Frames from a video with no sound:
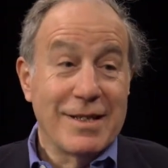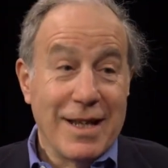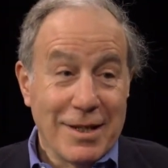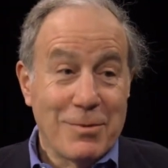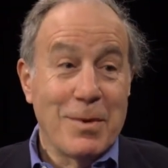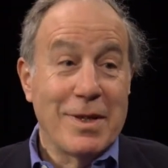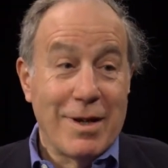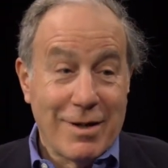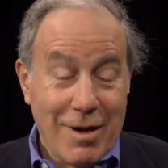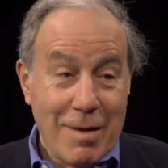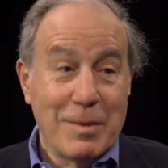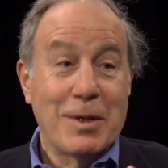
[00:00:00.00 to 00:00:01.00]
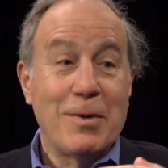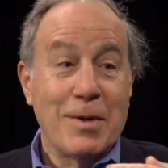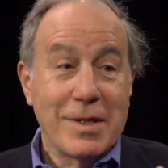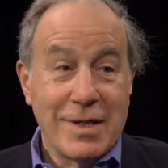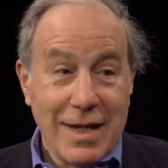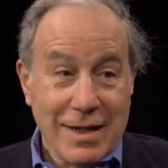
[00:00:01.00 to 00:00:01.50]
in a sense with our Common
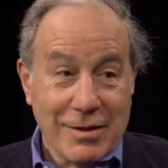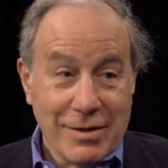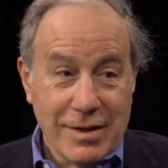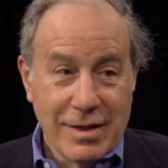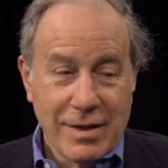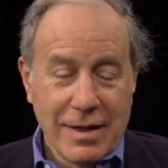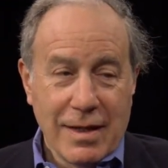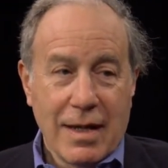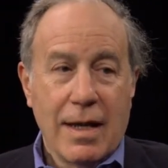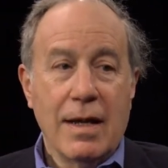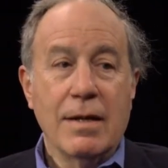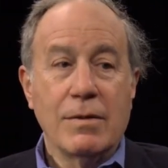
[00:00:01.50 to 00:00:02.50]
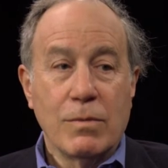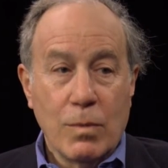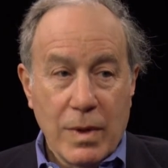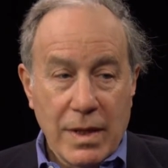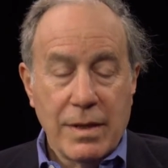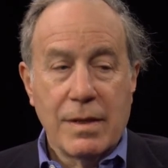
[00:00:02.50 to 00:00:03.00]
Core standards and
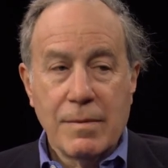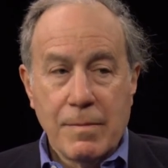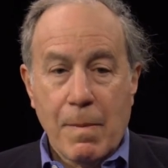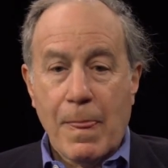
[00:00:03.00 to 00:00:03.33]
with